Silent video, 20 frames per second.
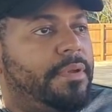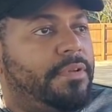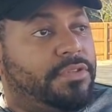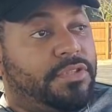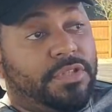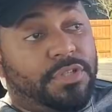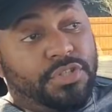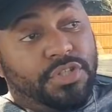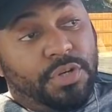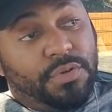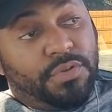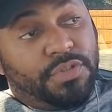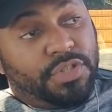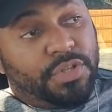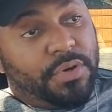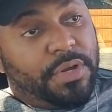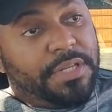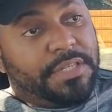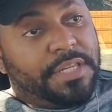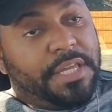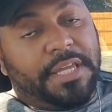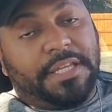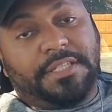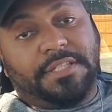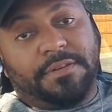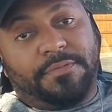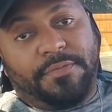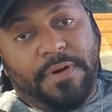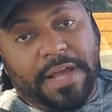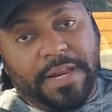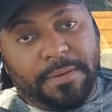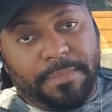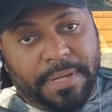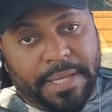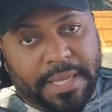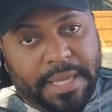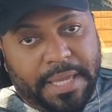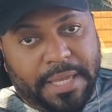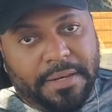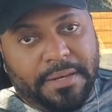to Joe Joyce, he gets to fight him
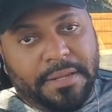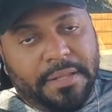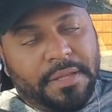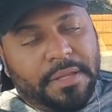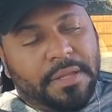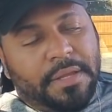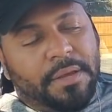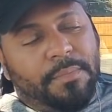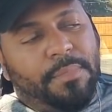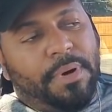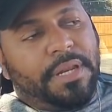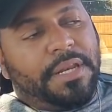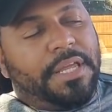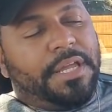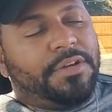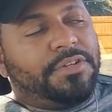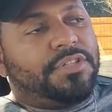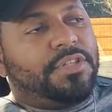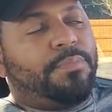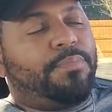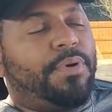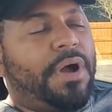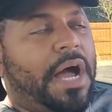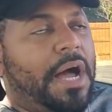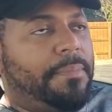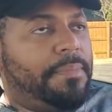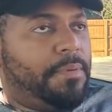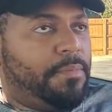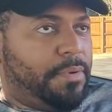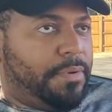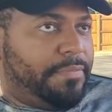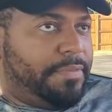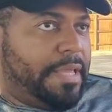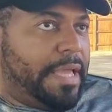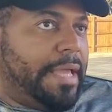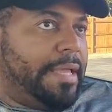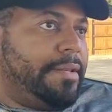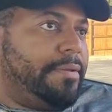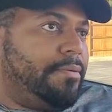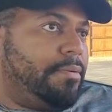again. But here's the problem with
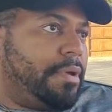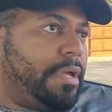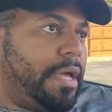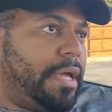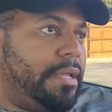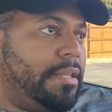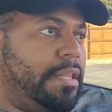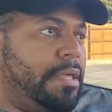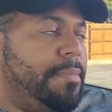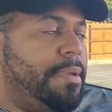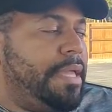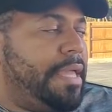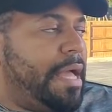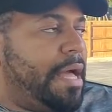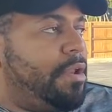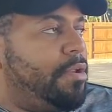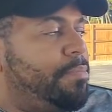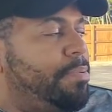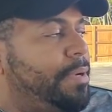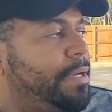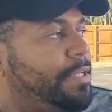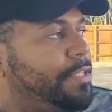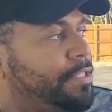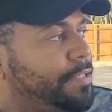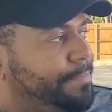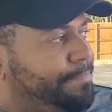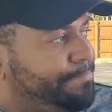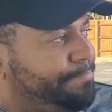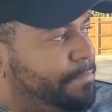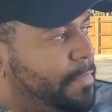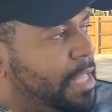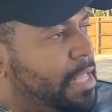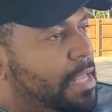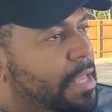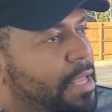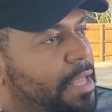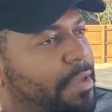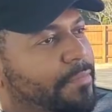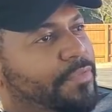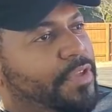that, okay? Let me counterpunch.
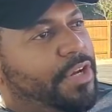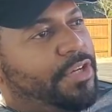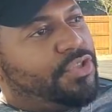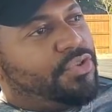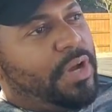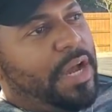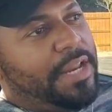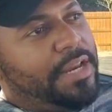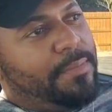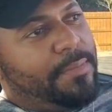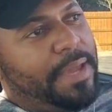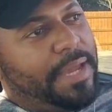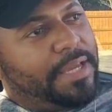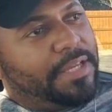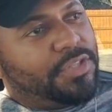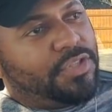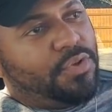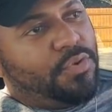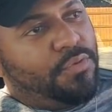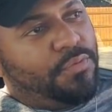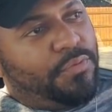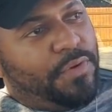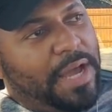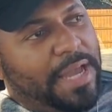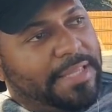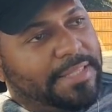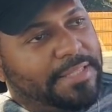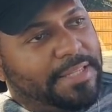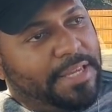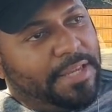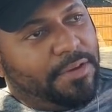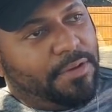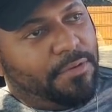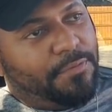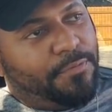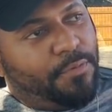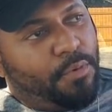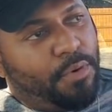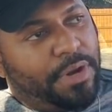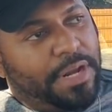If they're trying to make a two-fight deal
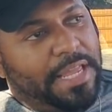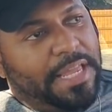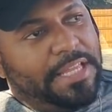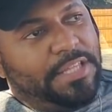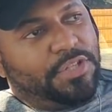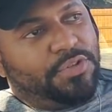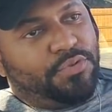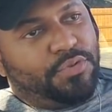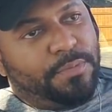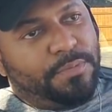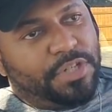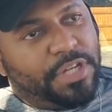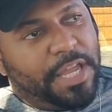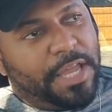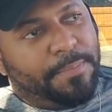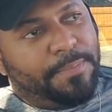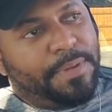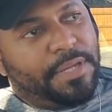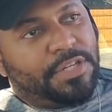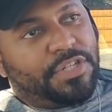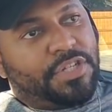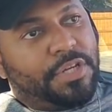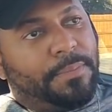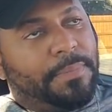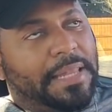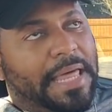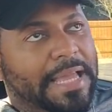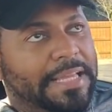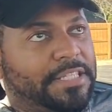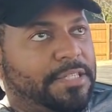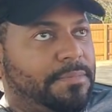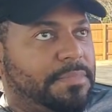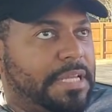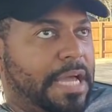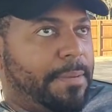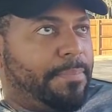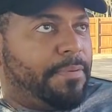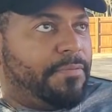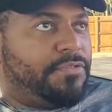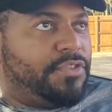for interim championship, like some
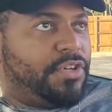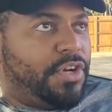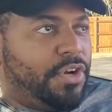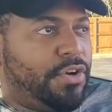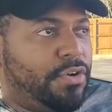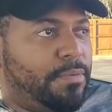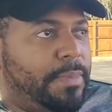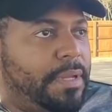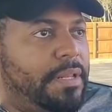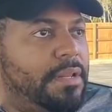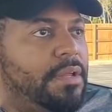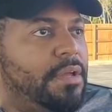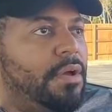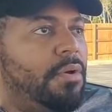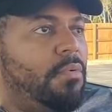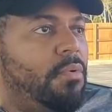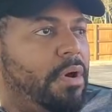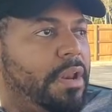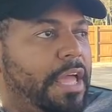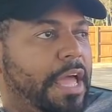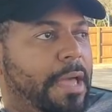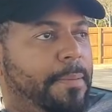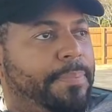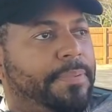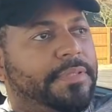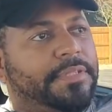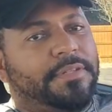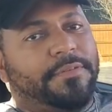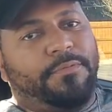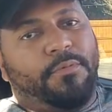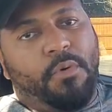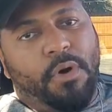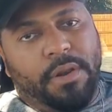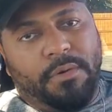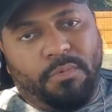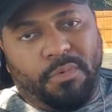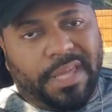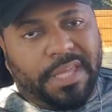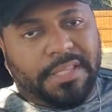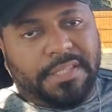type of tournament, what happens if
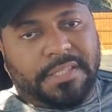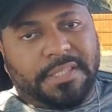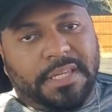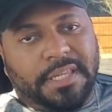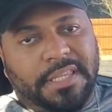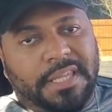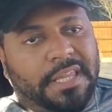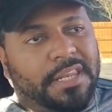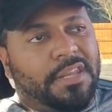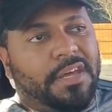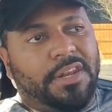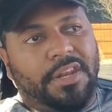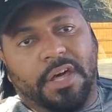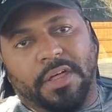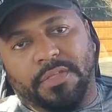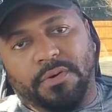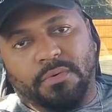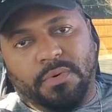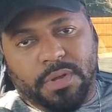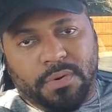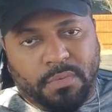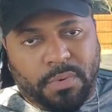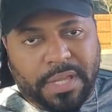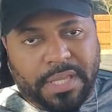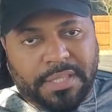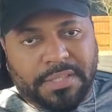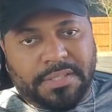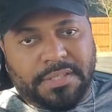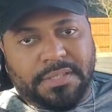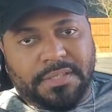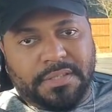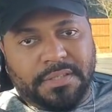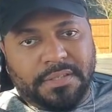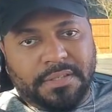one wins and then another one wins?